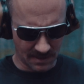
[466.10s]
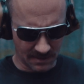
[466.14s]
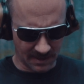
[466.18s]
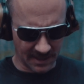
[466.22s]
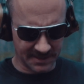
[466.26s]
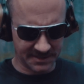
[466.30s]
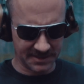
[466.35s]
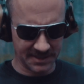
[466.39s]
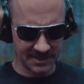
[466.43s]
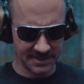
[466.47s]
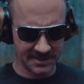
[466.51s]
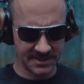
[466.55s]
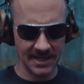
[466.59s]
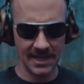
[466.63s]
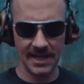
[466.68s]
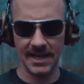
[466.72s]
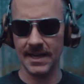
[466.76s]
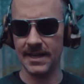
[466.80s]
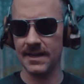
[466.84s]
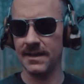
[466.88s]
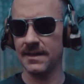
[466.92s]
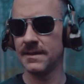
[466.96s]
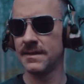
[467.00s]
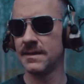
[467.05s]
Let's just
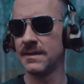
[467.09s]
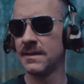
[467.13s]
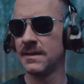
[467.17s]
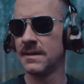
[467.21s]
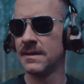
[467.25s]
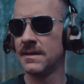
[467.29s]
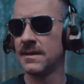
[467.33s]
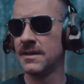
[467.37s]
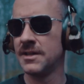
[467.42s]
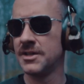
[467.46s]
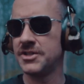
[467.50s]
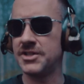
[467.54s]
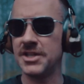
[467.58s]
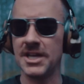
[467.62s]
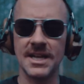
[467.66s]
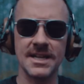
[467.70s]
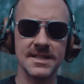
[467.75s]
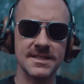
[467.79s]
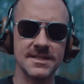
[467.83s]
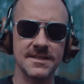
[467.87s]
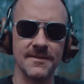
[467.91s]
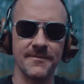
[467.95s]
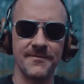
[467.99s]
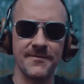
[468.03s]
say
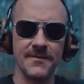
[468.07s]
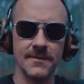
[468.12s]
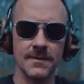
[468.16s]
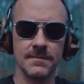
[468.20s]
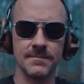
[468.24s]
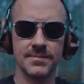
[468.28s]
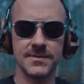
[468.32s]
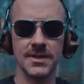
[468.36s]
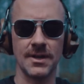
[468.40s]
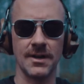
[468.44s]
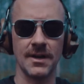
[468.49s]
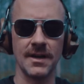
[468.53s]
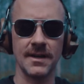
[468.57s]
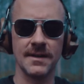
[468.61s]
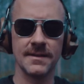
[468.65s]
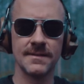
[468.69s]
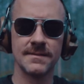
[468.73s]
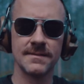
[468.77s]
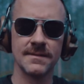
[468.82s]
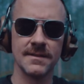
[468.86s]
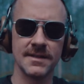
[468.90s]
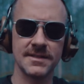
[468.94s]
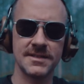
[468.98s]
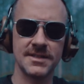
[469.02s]

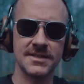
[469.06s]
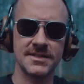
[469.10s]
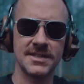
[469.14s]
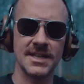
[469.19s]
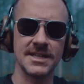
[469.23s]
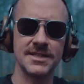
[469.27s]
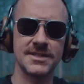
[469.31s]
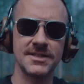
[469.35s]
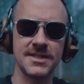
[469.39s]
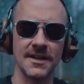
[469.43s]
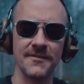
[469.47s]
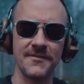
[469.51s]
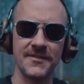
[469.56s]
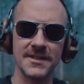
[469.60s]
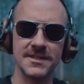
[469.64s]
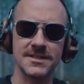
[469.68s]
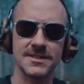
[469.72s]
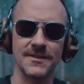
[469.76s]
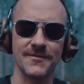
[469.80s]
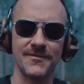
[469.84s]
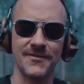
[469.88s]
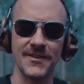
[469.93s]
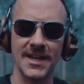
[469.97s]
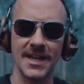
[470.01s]
let's just say stuff hits
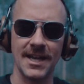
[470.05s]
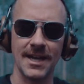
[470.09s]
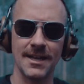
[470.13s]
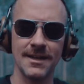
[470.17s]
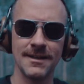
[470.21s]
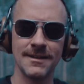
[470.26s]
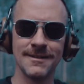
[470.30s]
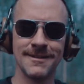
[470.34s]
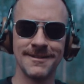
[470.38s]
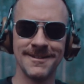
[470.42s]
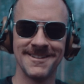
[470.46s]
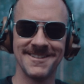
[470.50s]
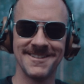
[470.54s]
the fan.